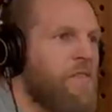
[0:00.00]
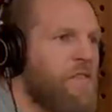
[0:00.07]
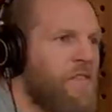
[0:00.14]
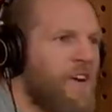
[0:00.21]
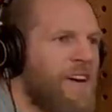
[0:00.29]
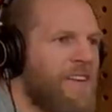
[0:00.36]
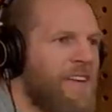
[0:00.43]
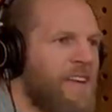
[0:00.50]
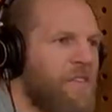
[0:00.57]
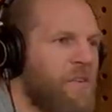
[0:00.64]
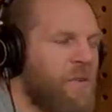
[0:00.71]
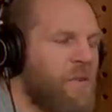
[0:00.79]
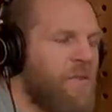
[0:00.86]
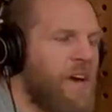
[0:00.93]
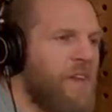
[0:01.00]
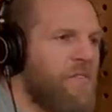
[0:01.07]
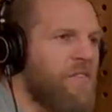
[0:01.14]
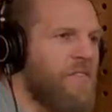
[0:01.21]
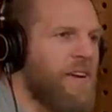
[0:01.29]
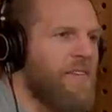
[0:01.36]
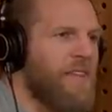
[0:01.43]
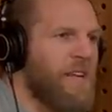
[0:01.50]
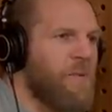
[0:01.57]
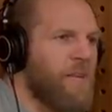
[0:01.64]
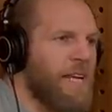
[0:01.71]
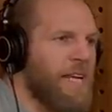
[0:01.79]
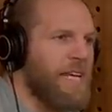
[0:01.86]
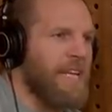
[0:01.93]
Have you ever found Have you ever, ever found
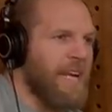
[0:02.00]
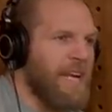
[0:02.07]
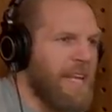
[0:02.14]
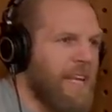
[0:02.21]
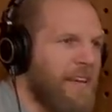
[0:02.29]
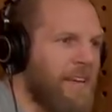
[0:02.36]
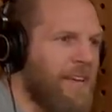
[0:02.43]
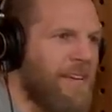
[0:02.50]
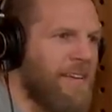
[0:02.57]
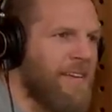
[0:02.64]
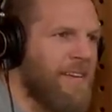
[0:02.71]
anyone leaking anything?